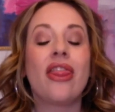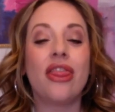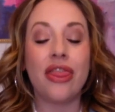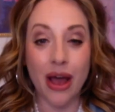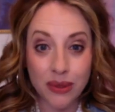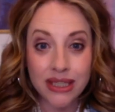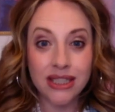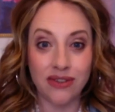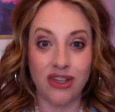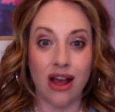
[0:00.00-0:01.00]
thousands
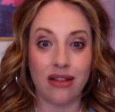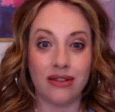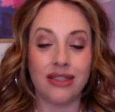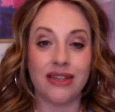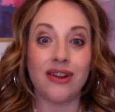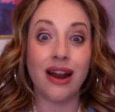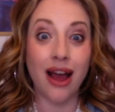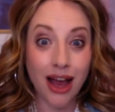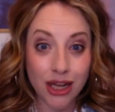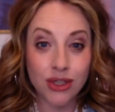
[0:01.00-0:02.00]
of dollars, if not
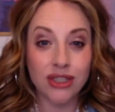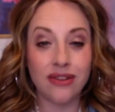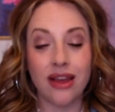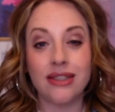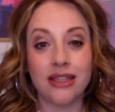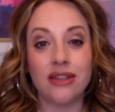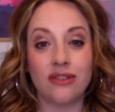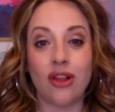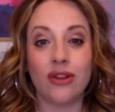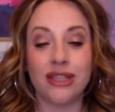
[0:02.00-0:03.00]
hundreds of thousands of
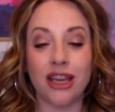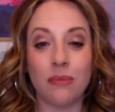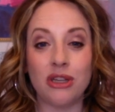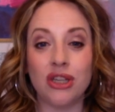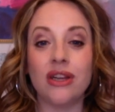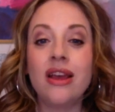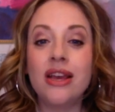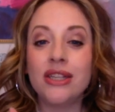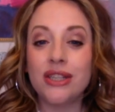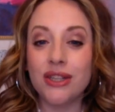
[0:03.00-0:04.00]
dollars in commission.
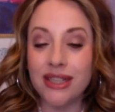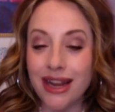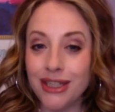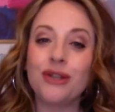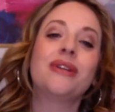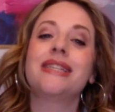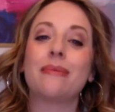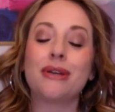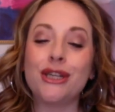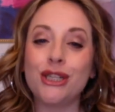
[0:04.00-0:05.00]
So stay tuned because I'm
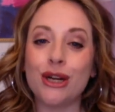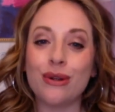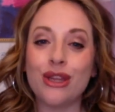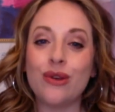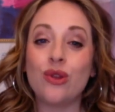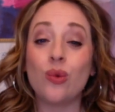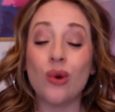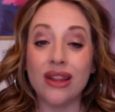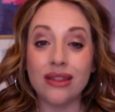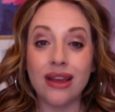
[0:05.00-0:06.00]
going to share with you the
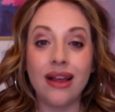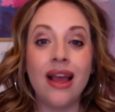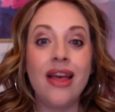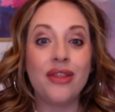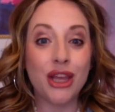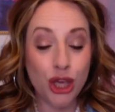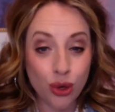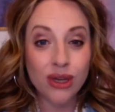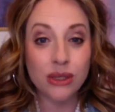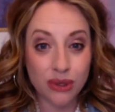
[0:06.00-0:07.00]
one thing that you
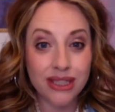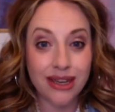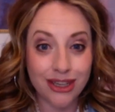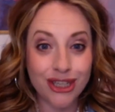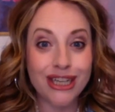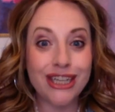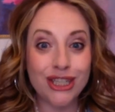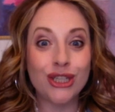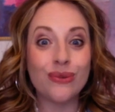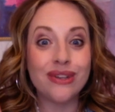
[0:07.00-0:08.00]
as a real estate agent need to
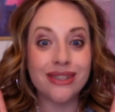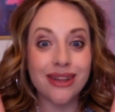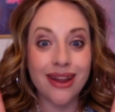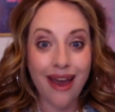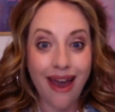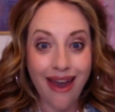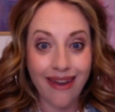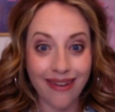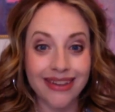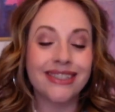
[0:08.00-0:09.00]
do
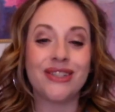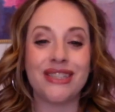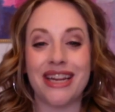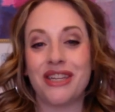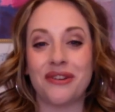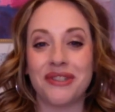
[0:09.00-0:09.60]
today. So stay tuned.